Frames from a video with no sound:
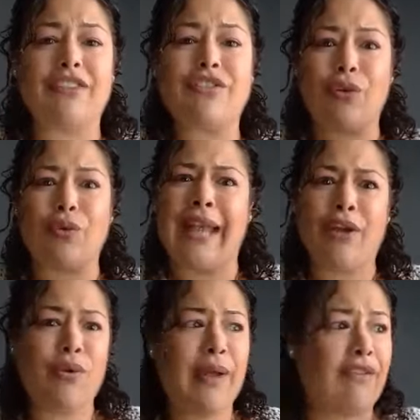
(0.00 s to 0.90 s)
So now
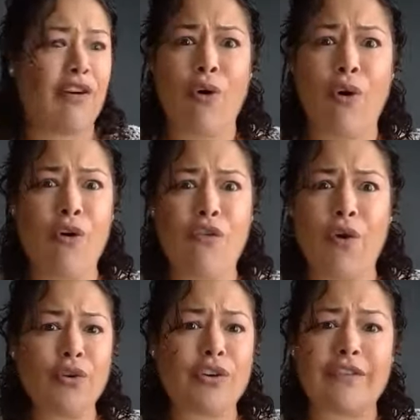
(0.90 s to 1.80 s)
you have a whole
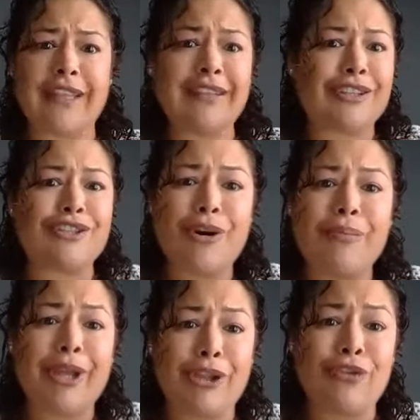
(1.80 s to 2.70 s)
folder of things that don't
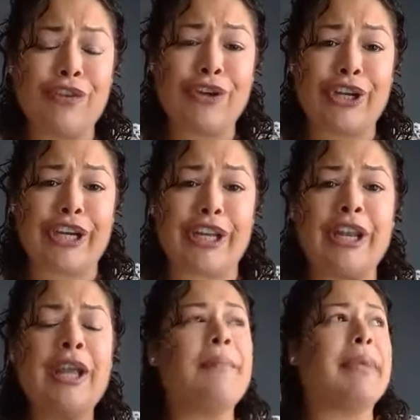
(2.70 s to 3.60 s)
make you feel good,
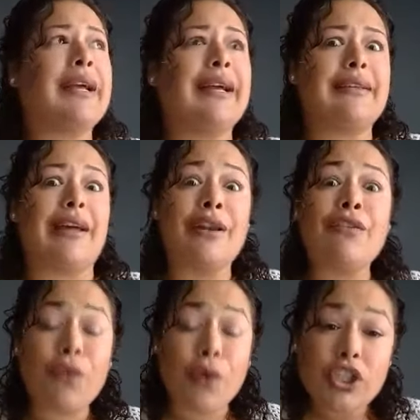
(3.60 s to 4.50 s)
because
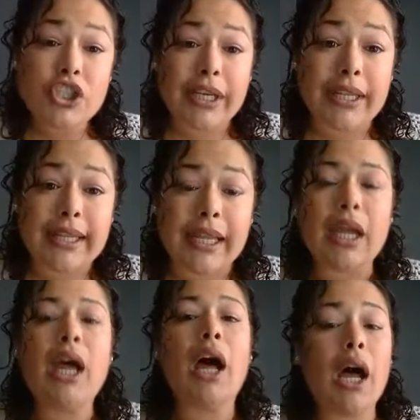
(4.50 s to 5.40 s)
unfortunately,
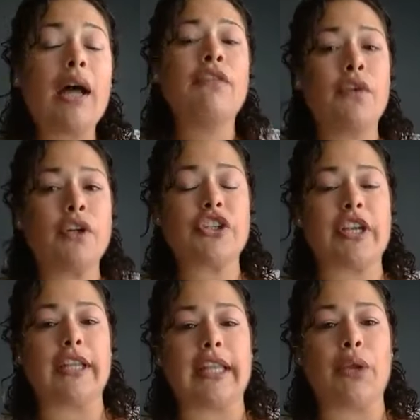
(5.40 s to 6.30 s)

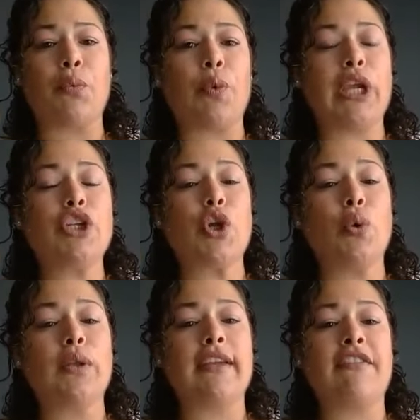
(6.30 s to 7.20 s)
we
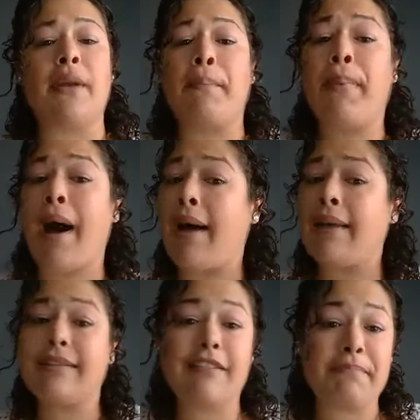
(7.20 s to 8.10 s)
don't live in a
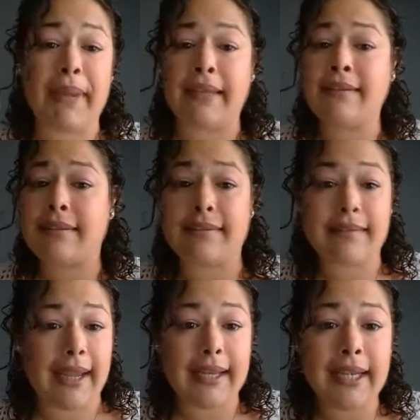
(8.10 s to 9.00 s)
positive based
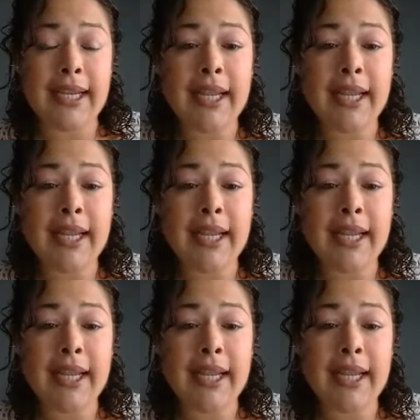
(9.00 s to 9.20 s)
society.